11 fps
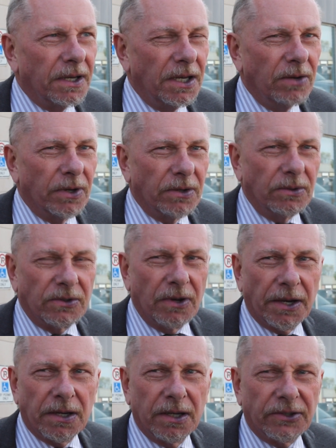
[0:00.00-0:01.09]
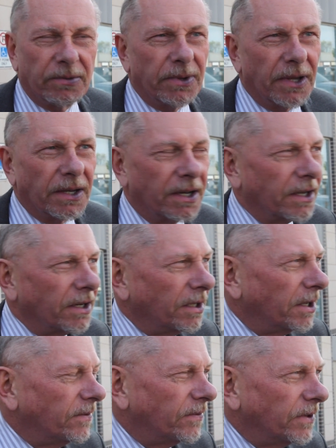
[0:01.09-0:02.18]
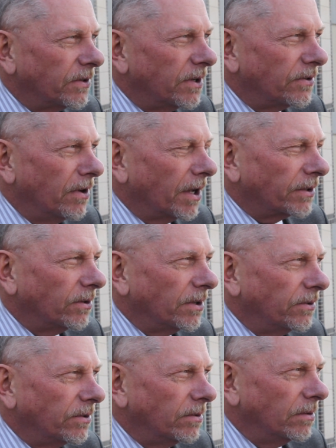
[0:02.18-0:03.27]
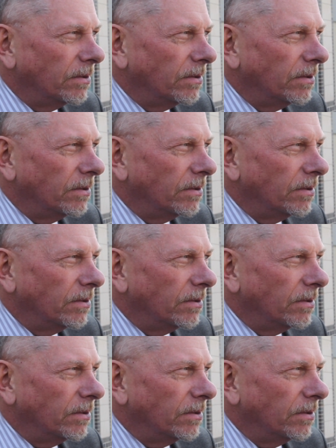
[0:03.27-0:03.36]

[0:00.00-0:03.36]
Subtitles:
Anyone who's not accustomed to that kind of life is not going to